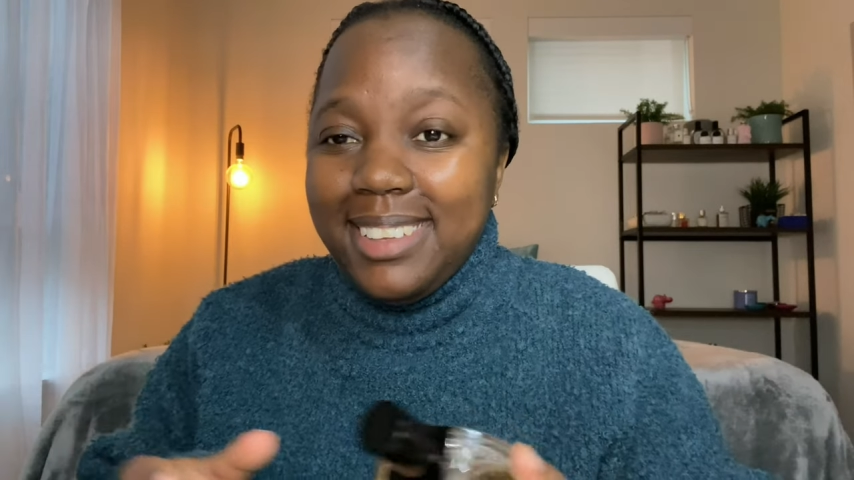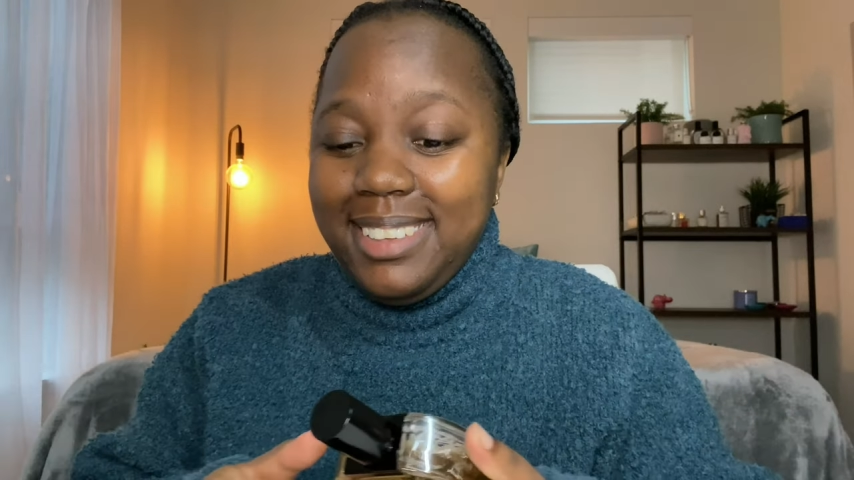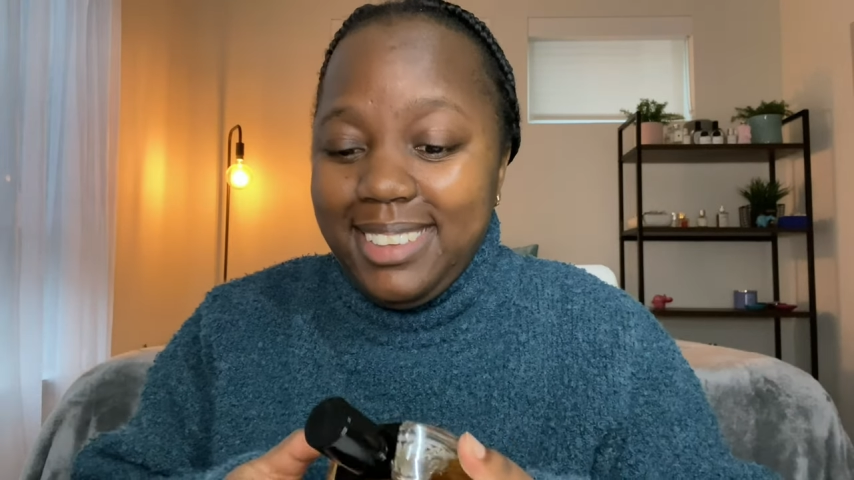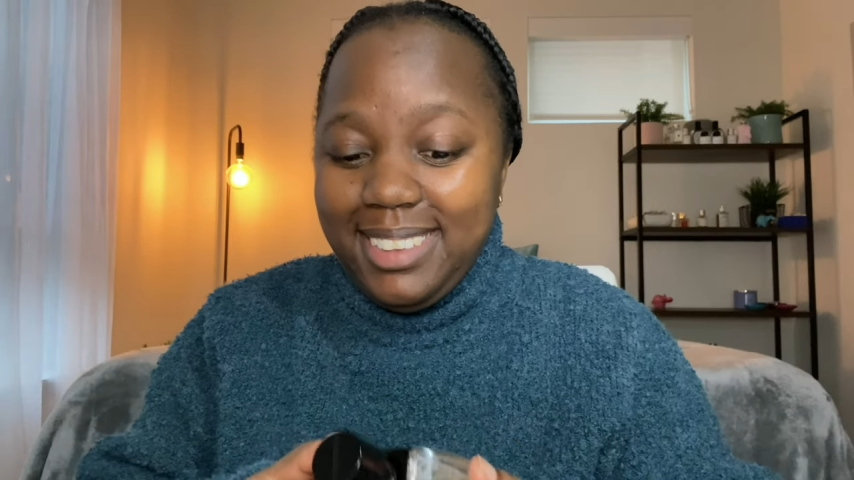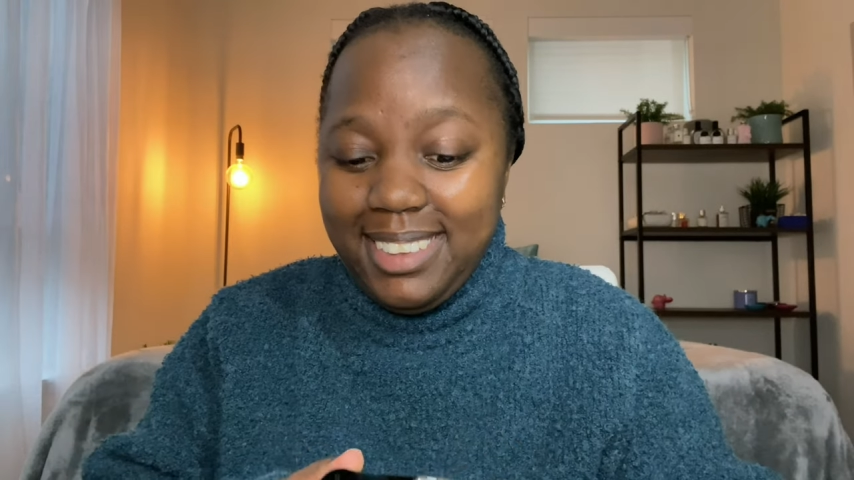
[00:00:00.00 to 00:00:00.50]

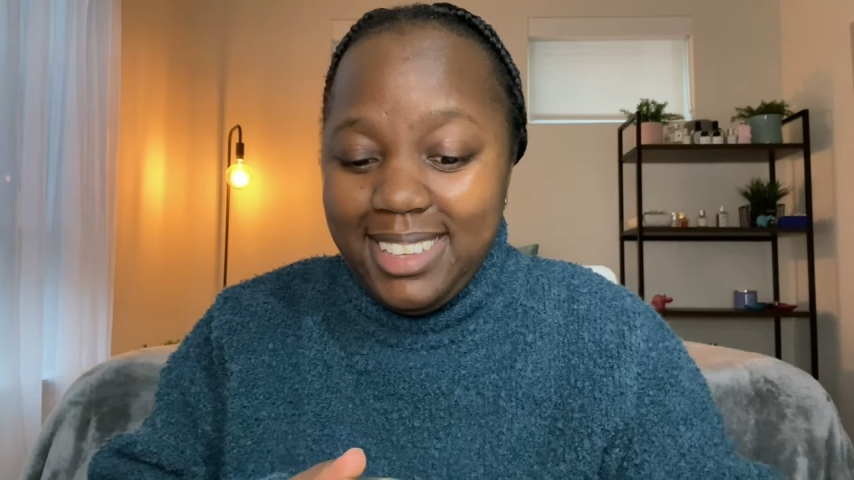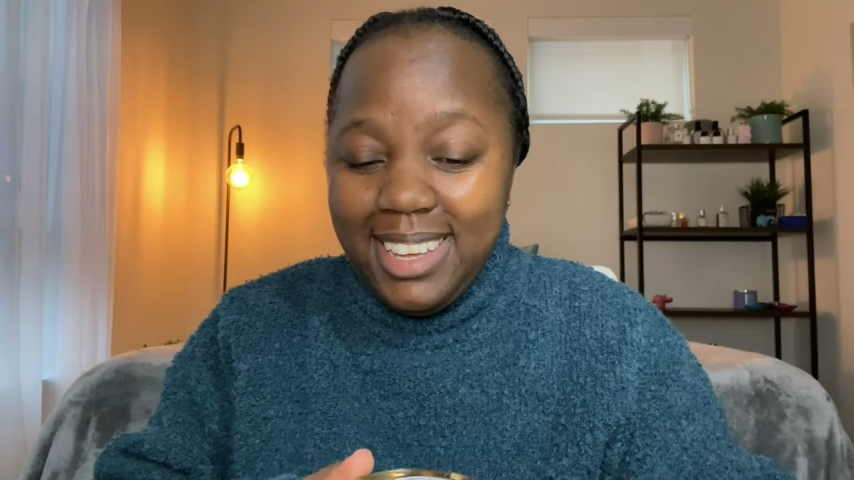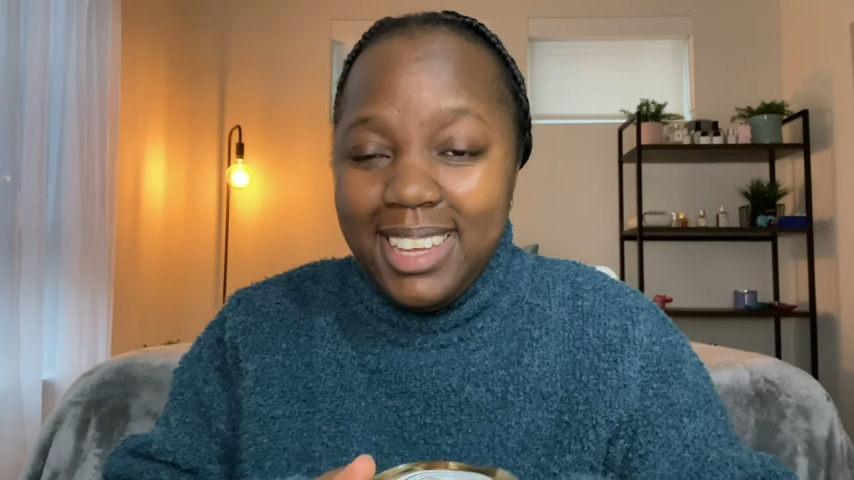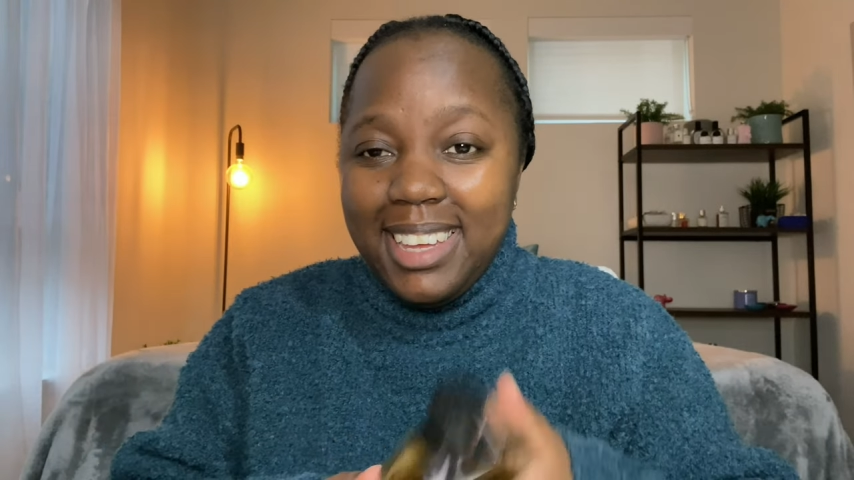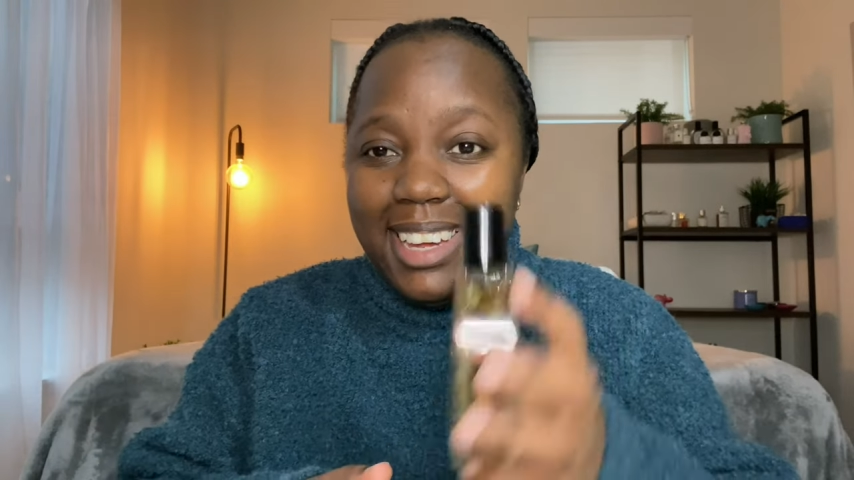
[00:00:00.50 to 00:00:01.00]

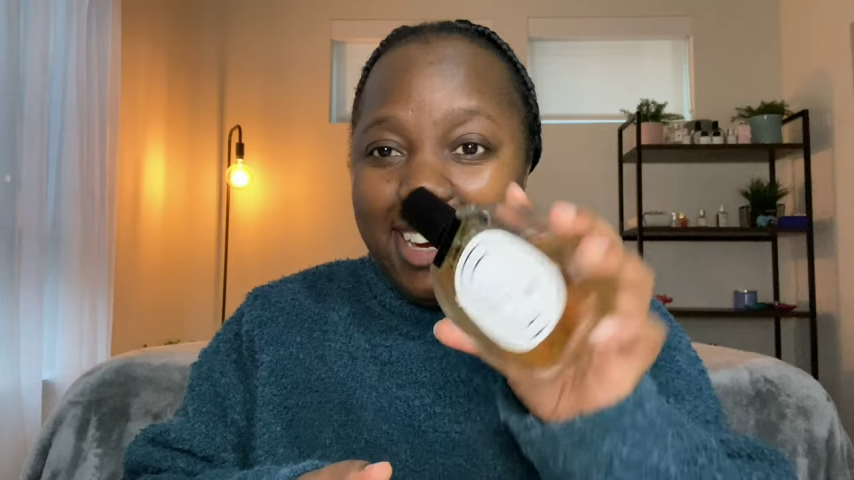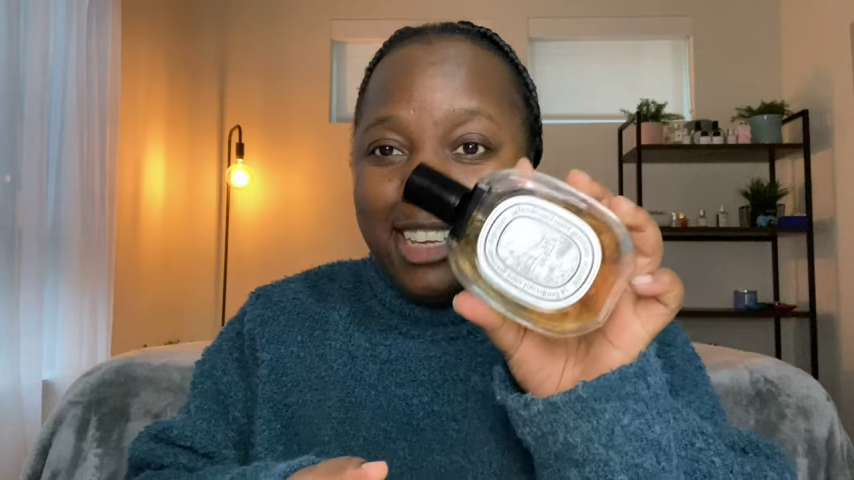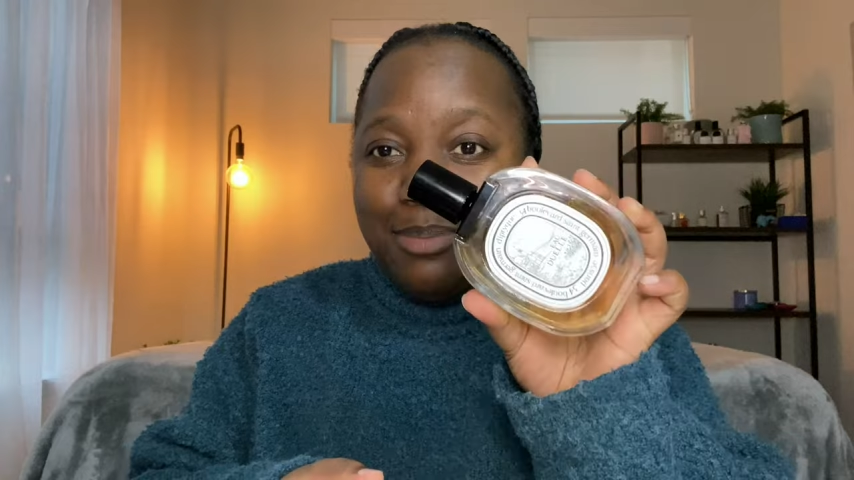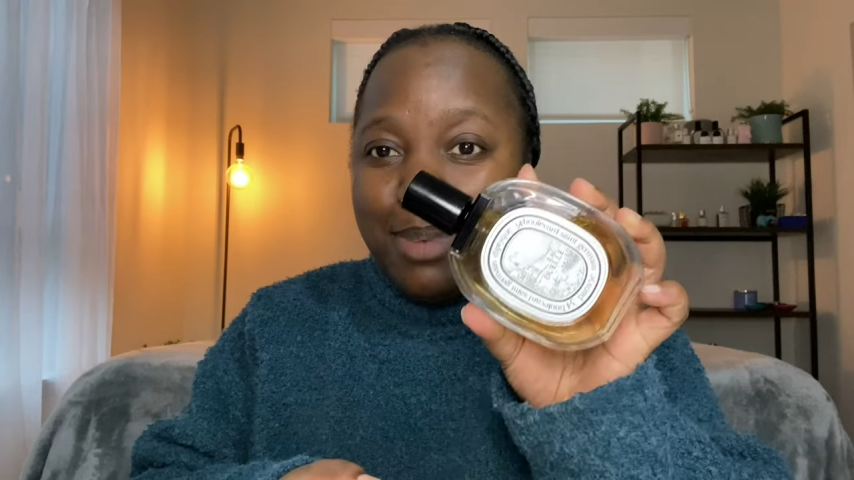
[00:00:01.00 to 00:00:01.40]
It is